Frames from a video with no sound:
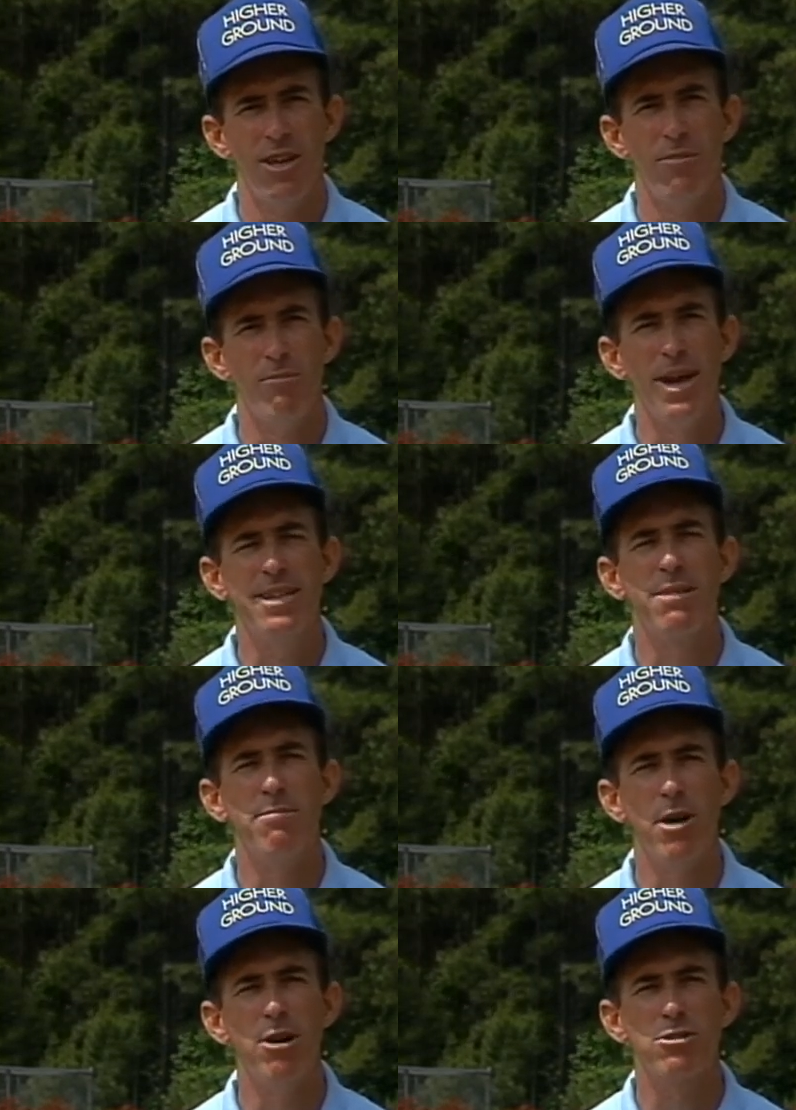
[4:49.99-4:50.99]
Make the
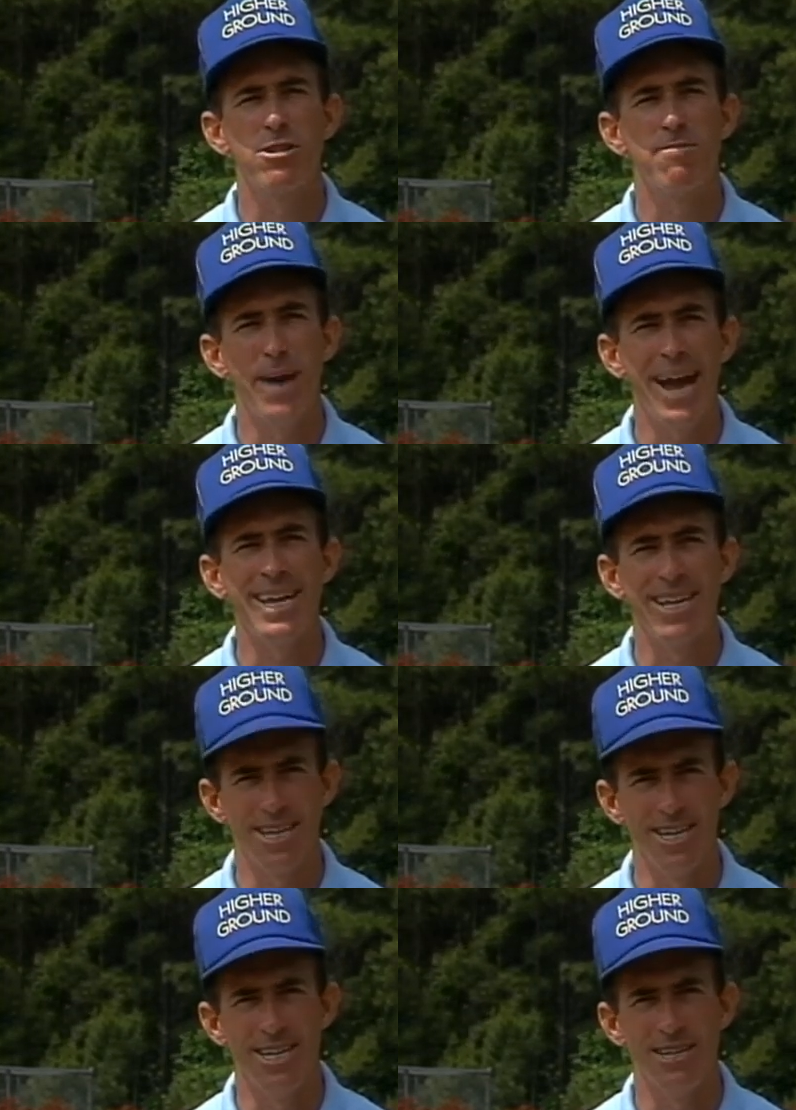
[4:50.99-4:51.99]
most of batting
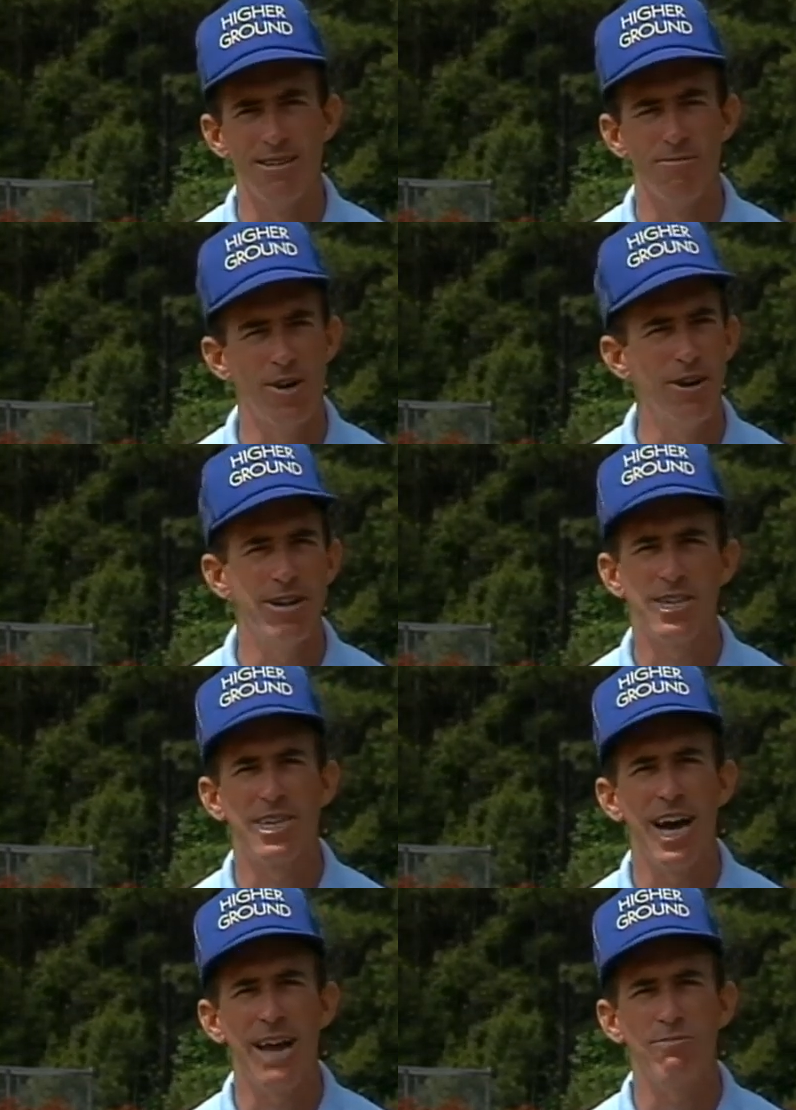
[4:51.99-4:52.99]
tees, various
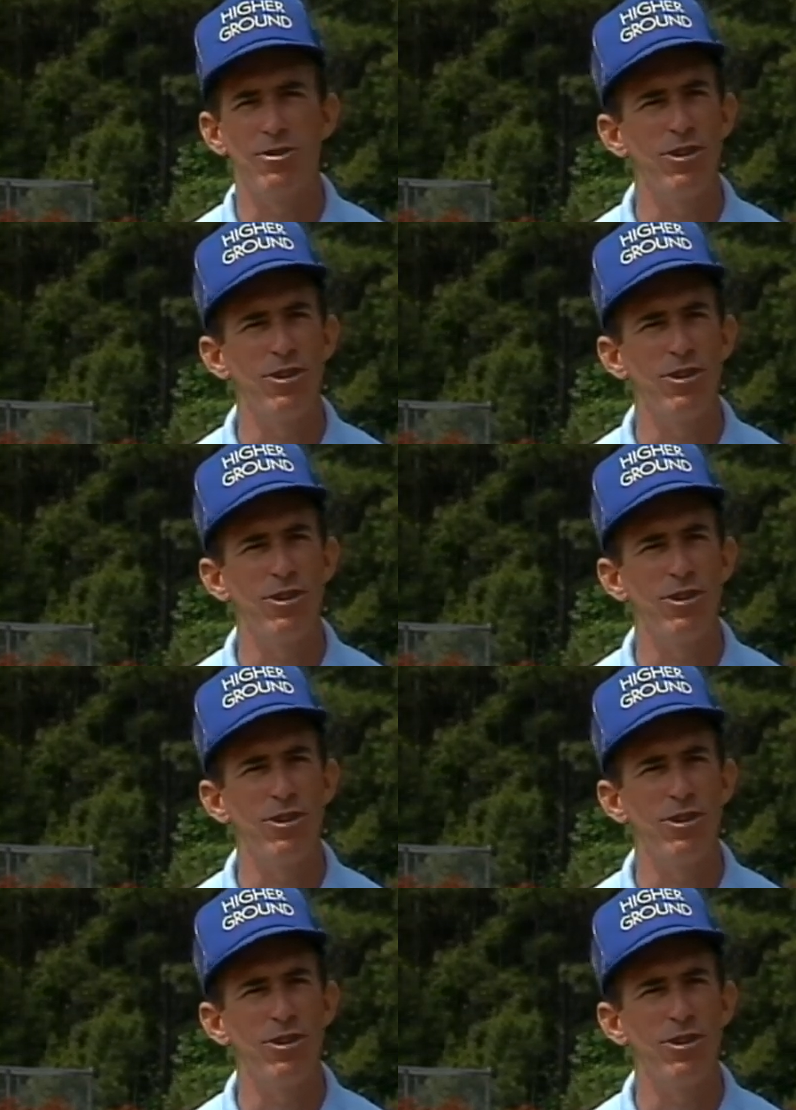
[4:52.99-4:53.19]
types.